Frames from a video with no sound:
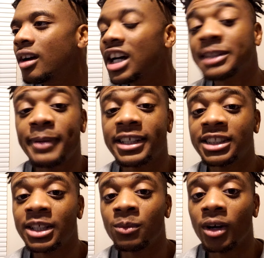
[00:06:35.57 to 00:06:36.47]
That's
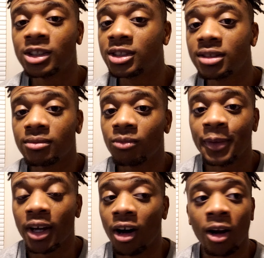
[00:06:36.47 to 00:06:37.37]
basically what
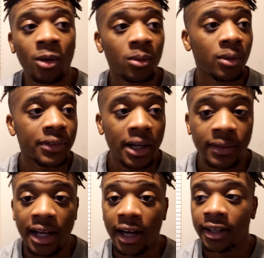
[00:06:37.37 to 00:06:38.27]
we are
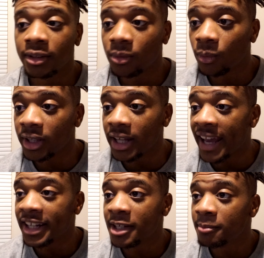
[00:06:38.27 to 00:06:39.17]
without God. We
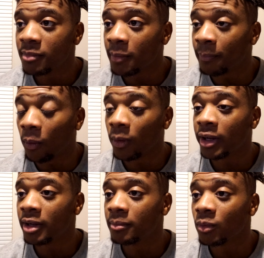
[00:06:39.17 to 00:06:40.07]
hate Him, abhor
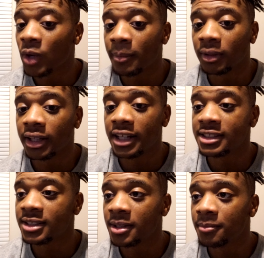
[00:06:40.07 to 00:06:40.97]
Him, rebel
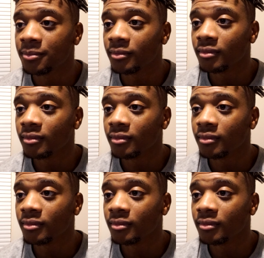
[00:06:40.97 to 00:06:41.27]
against Him.